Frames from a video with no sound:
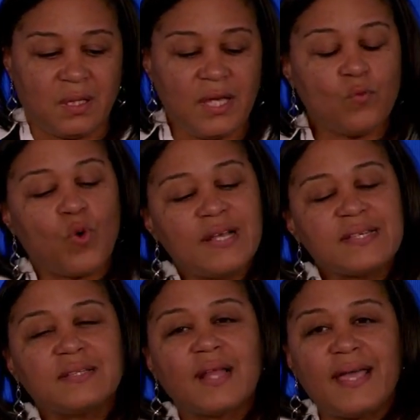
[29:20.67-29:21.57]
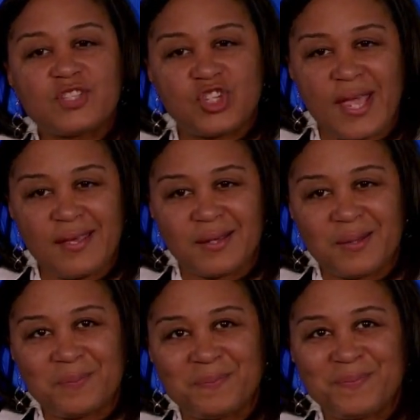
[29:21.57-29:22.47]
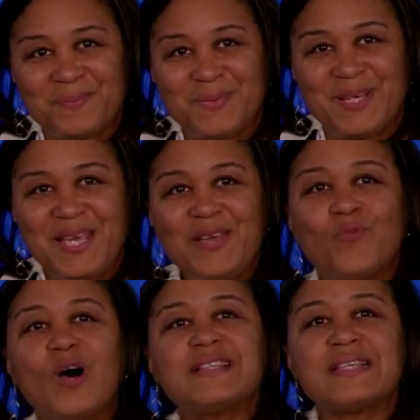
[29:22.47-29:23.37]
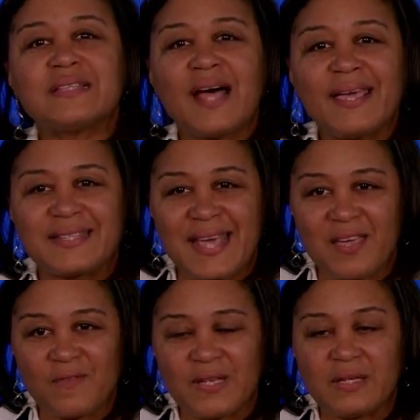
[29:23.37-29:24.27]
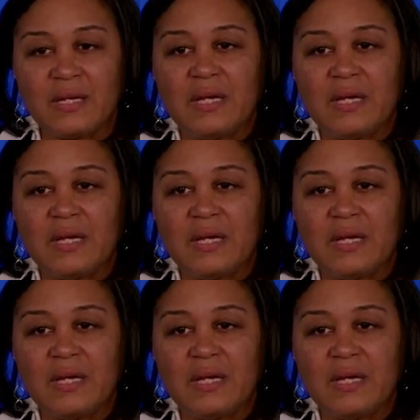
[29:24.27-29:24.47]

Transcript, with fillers: he wasn't like Jacob, he wasn't like David,